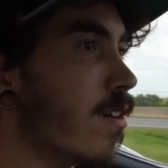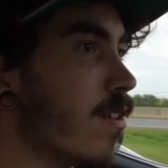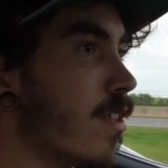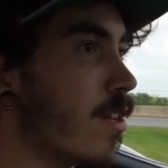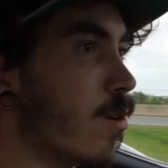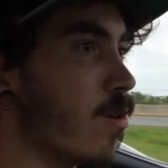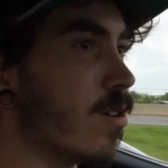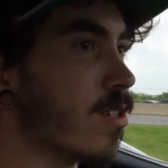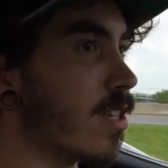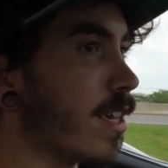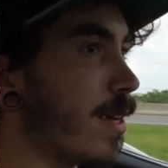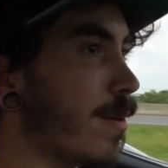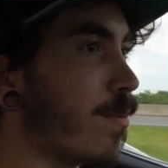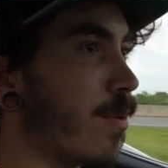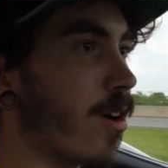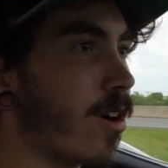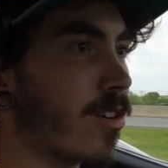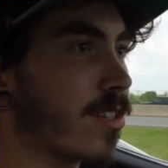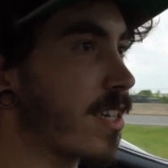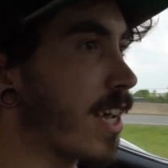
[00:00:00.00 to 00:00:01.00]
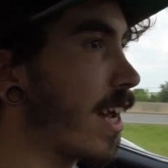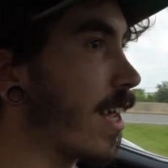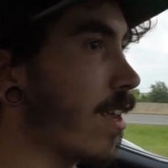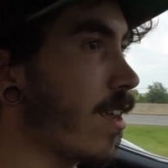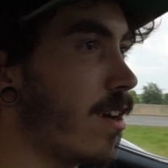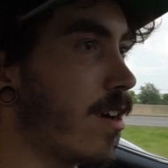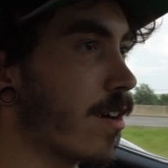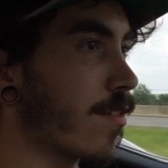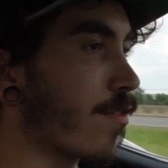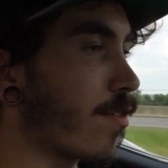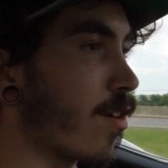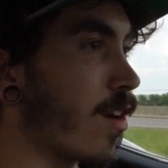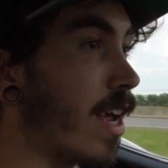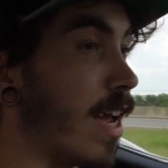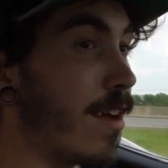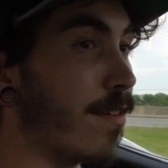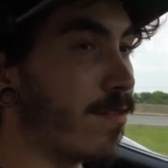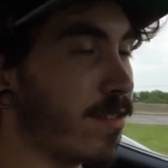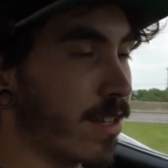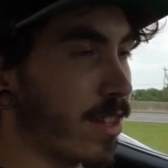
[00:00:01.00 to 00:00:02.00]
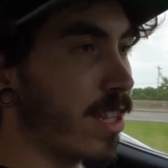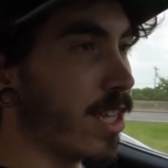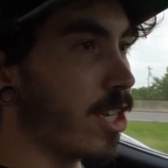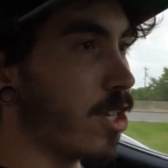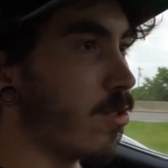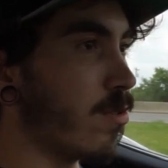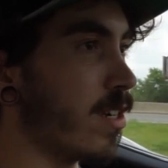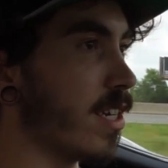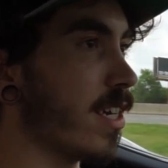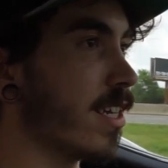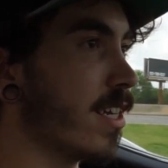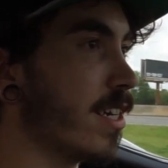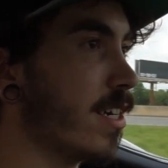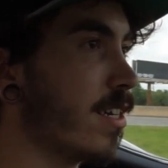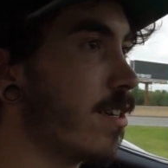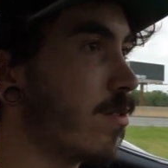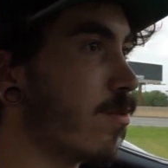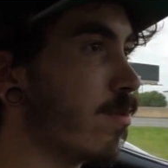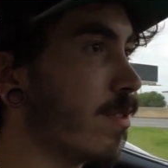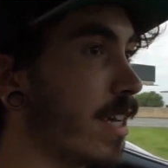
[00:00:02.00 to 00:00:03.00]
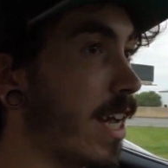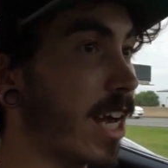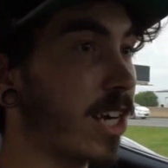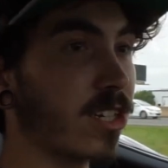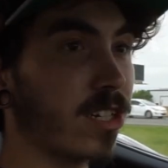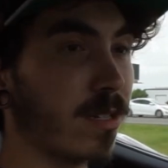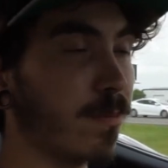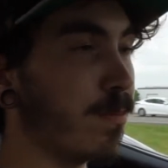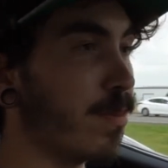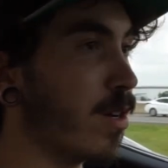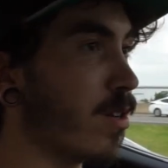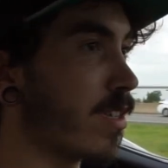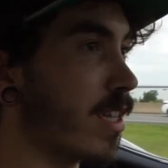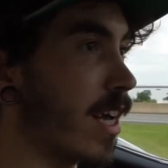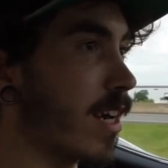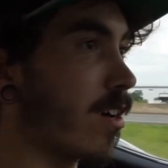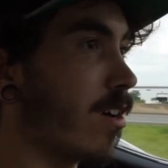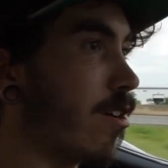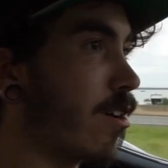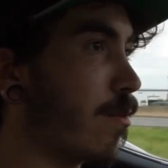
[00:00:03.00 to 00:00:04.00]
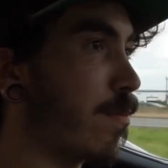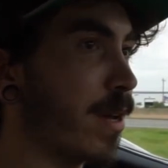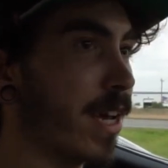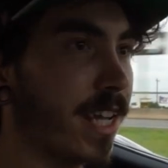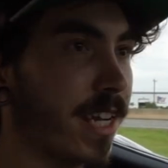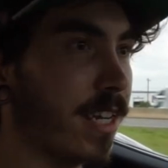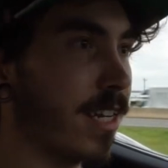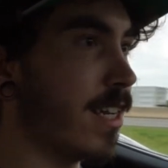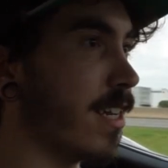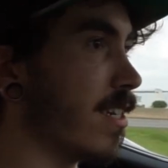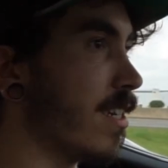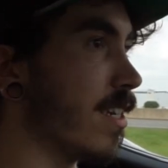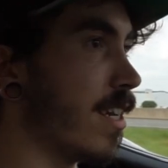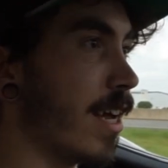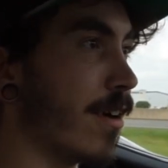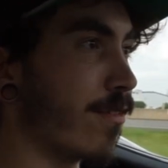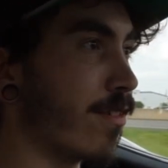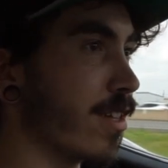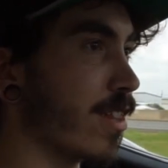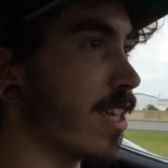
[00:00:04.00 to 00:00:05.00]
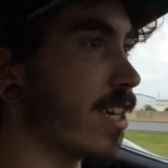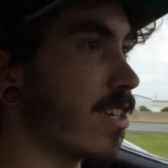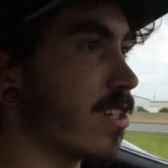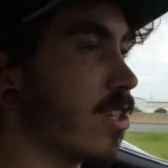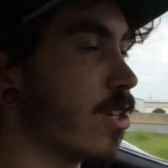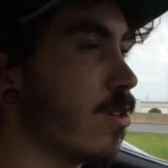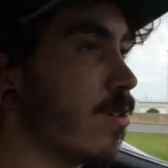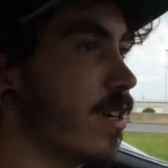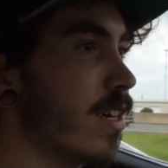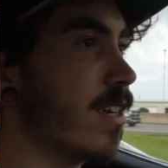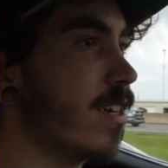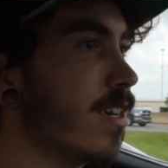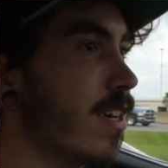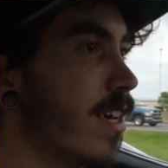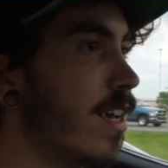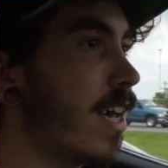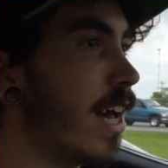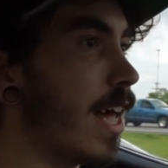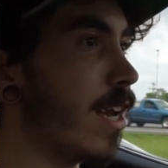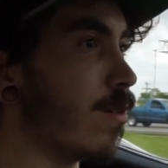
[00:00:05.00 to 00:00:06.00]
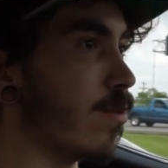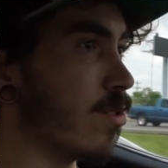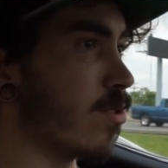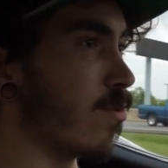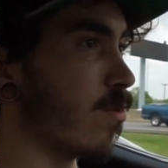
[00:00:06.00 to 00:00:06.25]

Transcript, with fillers: there was a parts catalog for everything you needed. We actually built that car, painted it, did everything to it, and it was